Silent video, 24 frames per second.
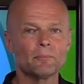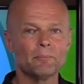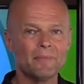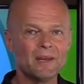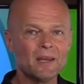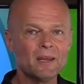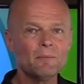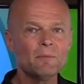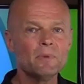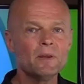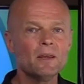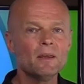
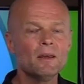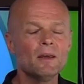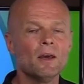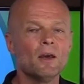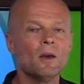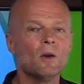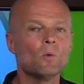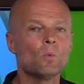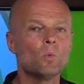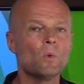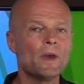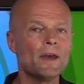Maybe
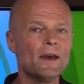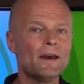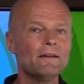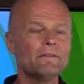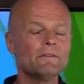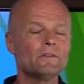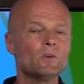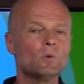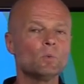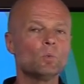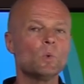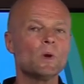we
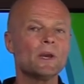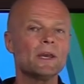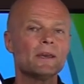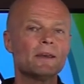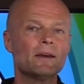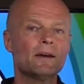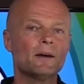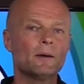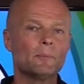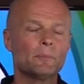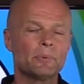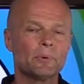have to
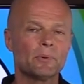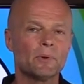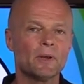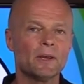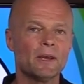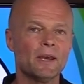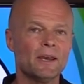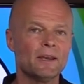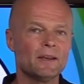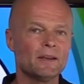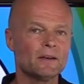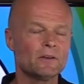wake up
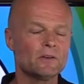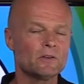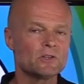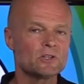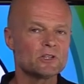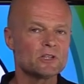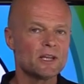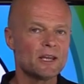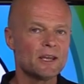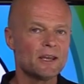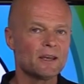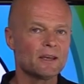and
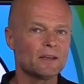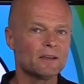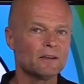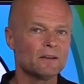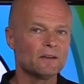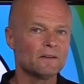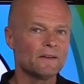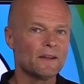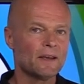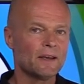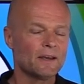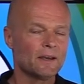understand
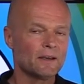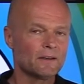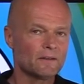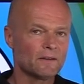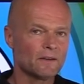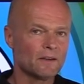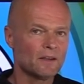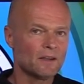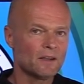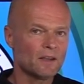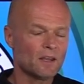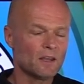that
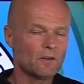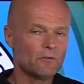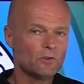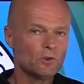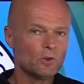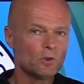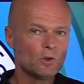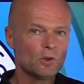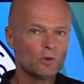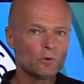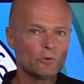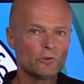if
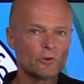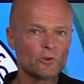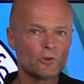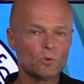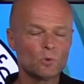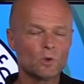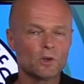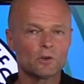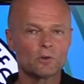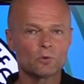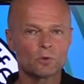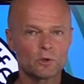you go
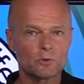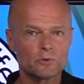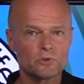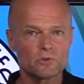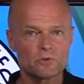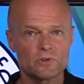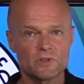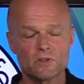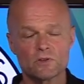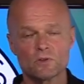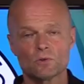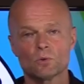through a
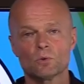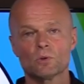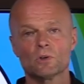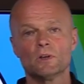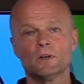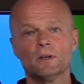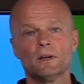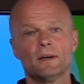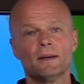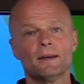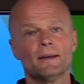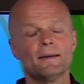grocery store